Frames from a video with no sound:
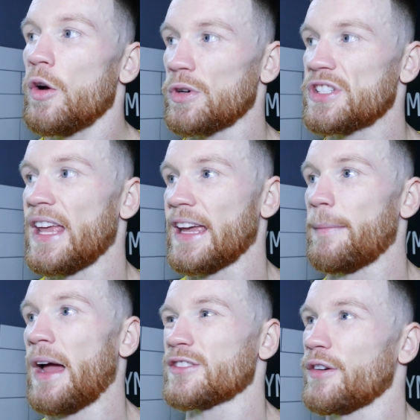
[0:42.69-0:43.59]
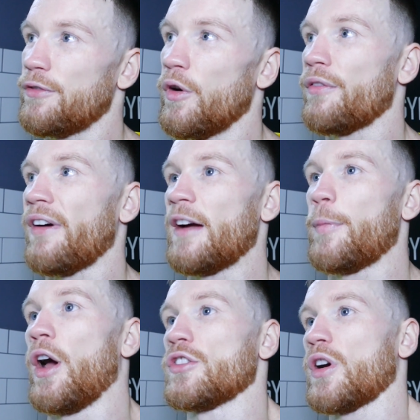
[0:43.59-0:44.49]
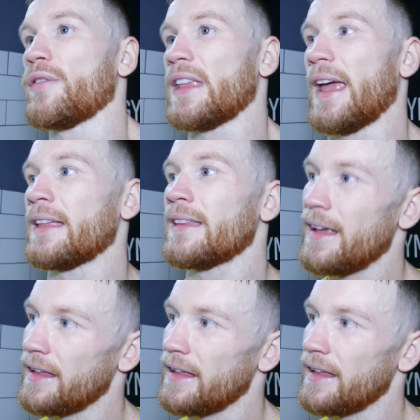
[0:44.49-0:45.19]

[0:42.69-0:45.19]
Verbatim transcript: once taking an extra four or five pounds off at the end,